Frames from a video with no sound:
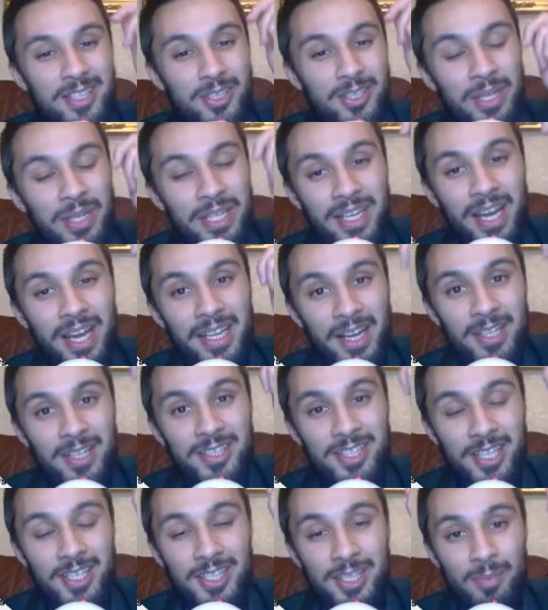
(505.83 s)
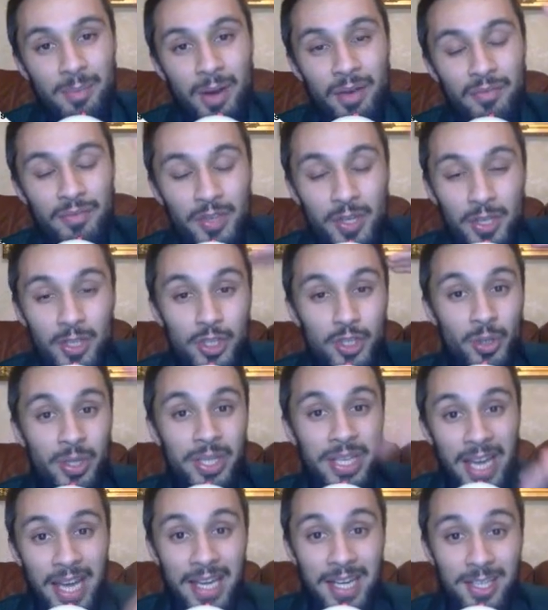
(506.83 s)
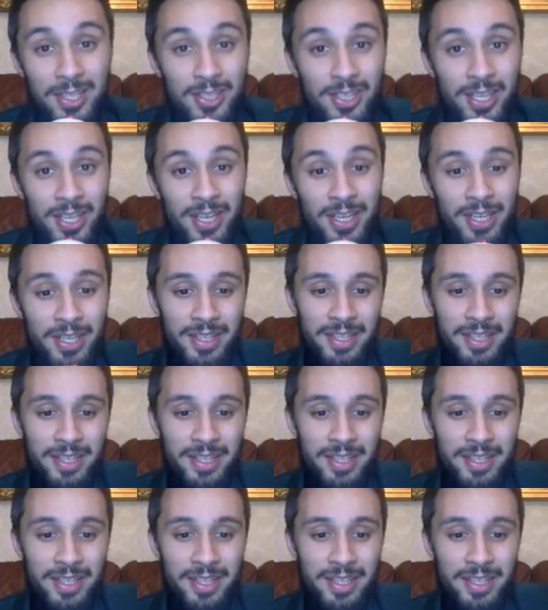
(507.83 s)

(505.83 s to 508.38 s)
only 99 cents a month. You can join any tier.